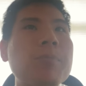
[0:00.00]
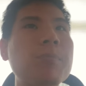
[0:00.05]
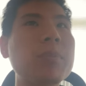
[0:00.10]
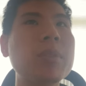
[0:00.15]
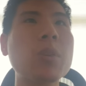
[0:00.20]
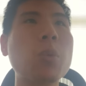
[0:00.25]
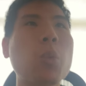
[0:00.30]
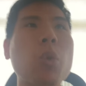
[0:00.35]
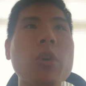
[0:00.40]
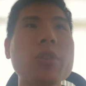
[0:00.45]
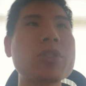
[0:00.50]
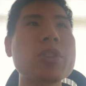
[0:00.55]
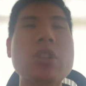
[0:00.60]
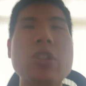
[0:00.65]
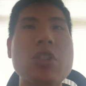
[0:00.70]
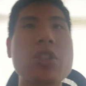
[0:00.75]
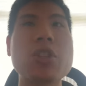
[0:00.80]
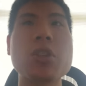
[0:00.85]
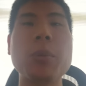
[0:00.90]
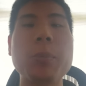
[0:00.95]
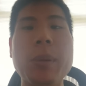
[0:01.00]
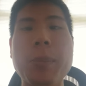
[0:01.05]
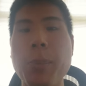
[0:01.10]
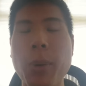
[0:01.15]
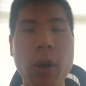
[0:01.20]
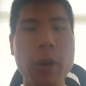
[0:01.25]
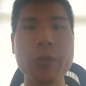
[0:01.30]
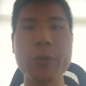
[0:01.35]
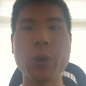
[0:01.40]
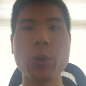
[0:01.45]
the world's gonna just gonna be
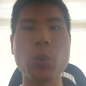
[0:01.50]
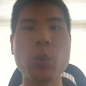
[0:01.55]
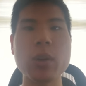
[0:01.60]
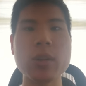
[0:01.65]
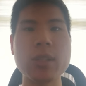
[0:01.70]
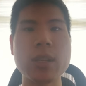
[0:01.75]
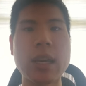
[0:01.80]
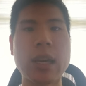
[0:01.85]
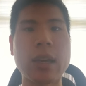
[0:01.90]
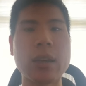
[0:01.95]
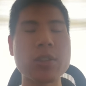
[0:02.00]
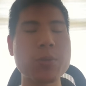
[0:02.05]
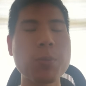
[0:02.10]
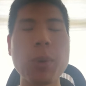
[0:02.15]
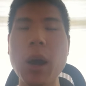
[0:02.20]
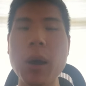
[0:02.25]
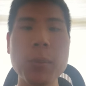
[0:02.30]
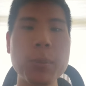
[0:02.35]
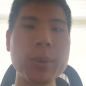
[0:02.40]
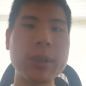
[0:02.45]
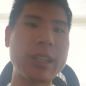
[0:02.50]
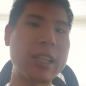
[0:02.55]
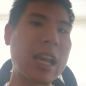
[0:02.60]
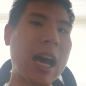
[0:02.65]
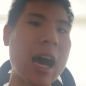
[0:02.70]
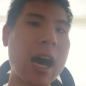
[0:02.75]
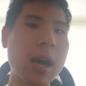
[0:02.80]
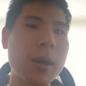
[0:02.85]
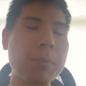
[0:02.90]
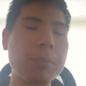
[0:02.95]
perfect one day. It's probably
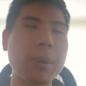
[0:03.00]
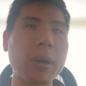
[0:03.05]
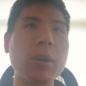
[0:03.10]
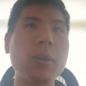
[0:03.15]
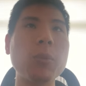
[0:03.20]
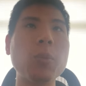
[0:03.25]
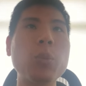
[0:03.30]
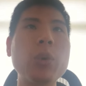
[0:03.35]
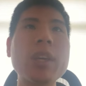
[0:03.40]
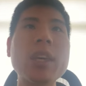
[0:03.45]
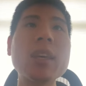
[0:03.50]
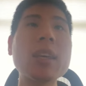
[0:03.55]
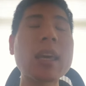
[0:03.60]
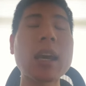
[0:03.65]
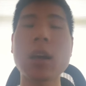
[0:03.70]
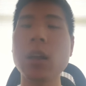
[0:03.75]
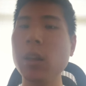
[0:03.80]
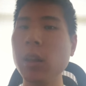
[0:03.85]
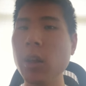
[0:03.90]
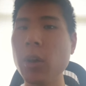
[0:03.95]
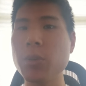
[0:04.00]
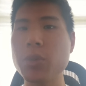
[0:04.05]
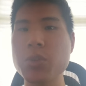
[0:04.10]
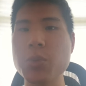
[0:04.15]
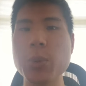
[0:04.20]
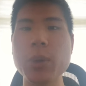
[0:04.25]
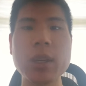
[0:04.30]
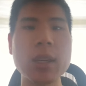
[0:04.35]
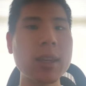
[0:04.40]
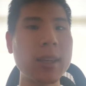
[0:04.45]
not, but we can get close.
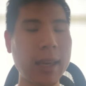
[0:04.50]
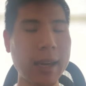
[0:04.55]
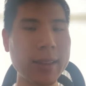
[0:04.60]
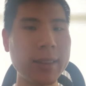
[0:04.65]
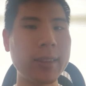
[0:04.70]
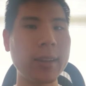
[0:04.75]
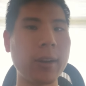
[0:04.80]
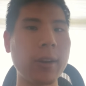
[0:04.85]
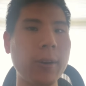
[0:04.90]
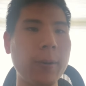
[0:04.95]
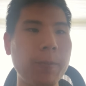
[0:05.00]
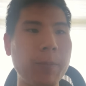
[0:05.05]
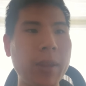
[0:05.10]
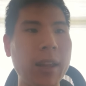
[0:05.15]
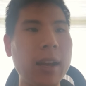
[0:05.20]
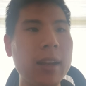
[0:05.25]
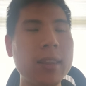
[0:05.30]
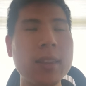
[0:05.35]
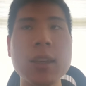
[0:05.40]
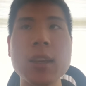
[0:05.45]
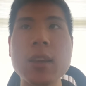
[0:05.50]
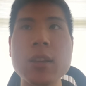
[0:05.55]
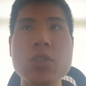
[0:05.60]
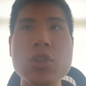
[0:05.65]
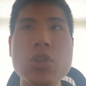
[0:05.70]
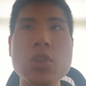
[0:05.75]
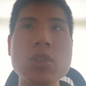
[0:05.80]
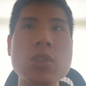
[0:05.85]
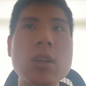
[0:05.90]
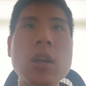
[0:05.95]
We can get there, and I think it's
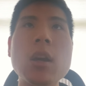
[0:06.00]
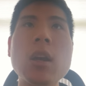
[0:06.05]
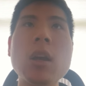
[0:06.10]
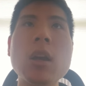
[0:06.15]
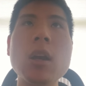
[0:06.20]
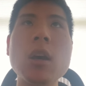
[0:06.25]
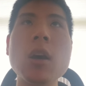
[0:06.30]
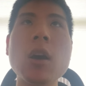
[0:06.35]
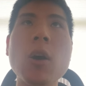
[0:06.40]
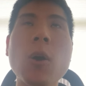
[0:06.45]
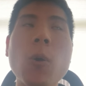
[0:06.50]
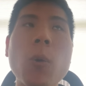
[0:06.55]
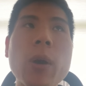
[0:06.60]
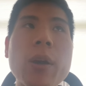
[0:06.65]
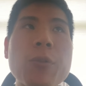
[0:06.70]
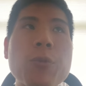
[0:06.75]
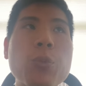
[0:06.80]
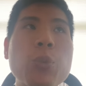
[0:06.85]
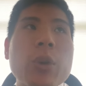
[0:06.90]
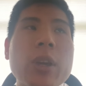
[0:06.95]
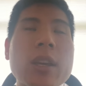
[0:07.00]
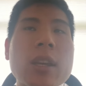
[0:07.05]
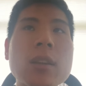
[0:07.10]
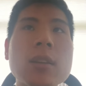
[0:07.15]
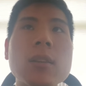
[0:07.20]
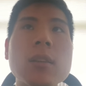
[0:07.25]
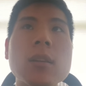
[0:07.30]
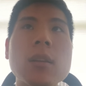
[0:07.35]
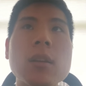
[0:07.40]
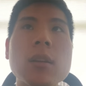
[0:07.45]
just if we
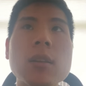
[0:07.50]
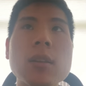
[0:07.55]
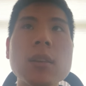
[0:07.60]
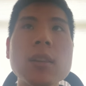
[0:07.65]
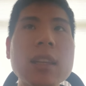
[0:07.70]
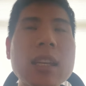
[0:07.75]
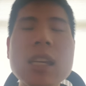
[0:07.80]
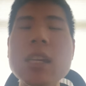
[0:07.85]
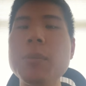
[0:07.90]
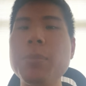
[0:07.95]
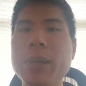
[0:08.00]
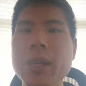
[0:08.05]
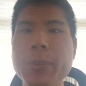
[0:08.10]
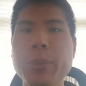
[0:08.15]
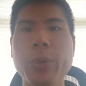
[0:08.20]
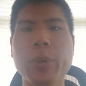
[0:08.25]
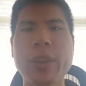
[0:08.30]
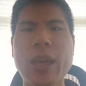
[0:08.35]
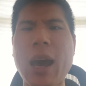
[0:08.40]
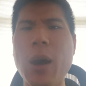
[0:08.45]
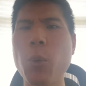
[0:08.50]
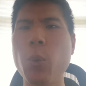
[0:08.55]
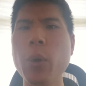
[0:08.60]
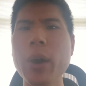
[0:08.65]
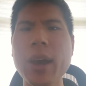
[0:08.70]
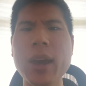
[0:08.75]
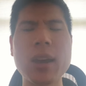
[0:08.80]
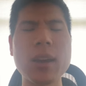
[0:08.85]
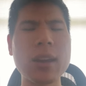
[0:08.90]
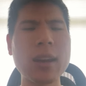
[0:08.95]
can lead people that
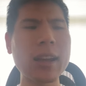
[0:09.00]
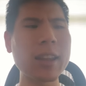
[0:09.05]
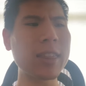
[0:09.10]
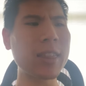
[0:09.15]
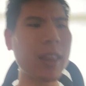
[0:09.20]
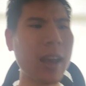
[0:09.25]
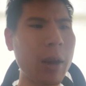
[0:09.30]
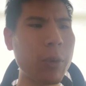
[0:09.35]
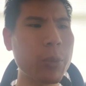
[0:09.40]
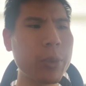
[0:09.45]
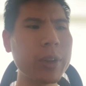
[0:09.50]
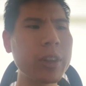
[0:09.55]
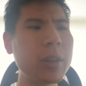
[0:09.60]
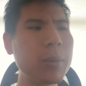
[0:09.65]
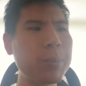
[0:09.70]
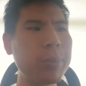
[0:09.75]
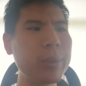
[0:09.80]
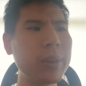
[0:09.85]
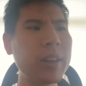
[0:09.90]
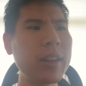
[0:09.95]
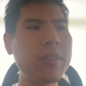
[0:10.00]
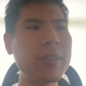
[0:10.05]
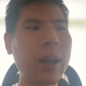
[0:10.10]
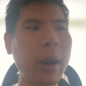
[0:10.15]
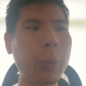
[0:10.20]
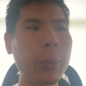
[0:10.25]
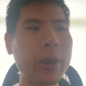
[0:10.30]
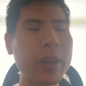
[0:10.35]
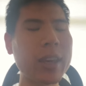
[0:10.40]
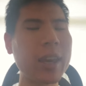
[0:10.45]
way, and I I really believe
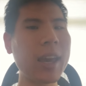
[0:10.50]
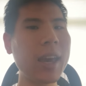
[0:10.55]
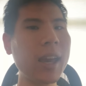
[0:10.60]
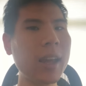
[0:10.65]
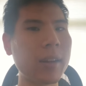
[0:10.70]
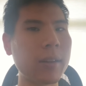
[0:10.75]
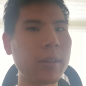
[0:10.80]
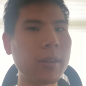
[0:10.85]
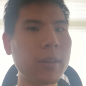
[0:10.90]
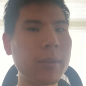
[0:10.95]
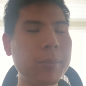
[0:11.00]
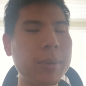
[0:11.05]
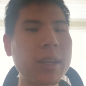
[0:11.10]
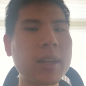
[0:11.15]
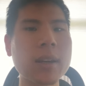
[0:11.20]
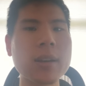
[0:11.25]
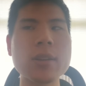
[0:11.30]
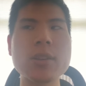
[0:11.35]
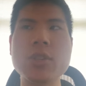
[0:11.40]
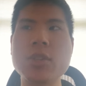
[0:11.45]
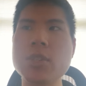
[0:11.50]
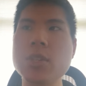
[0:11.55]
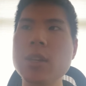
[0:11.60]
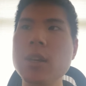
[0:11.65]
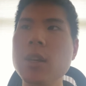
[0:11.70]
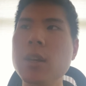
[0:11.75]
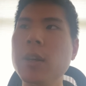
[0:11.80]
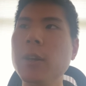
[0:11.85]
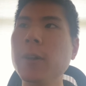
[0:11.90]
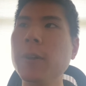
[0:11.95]
that we can because
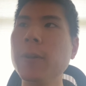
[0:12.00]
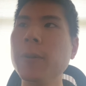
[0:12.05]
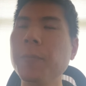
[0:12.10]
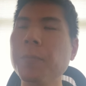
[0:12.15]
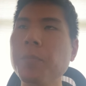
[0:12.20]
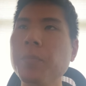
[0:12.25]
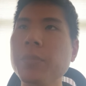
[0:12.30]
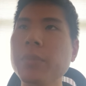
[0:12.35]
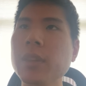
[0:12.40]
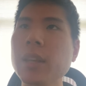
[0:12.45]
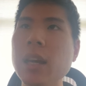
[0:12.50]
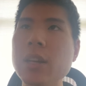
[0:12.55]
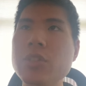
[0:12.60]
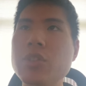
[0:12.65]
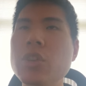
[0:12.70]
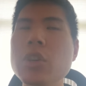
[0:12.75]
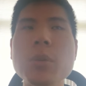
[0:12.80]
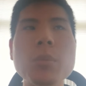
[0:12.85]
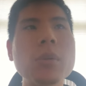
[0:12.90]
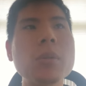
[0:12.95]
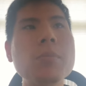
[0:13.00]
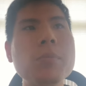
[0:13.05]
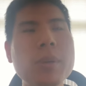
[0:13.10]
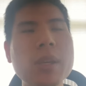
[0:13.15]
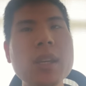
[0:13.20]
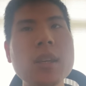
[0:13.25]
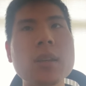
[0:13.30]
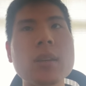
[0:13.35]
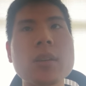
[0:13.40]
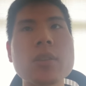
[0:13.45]
as human
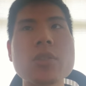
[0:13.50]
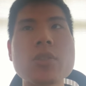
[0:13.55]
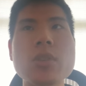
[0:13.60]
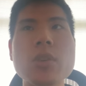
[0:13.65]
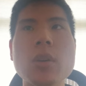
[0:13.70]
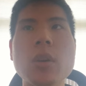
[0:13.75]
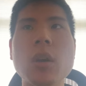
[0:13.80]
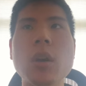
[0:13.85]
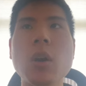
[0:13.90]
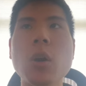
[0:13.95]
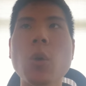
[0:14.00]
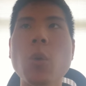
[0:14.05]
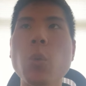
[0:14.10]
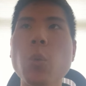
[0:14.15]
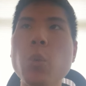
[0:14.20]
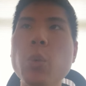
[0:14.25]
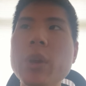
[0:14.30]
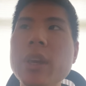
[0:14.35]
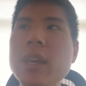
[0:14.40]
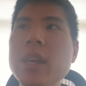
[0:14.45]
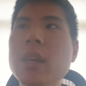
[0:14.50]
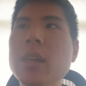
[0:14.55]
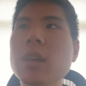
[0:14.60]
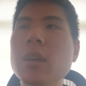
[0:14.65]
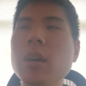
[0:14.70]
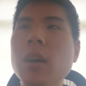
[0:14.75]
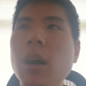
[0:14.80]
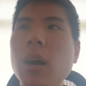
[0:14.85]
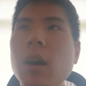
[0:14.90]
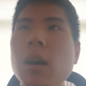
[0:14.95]
beings
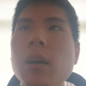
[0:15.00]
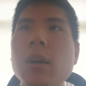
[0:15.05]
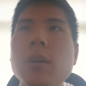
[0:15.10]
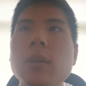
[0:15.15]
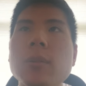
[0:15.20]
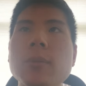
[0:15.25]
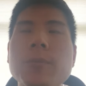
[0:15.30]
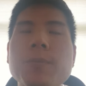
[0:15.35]
we. Uh,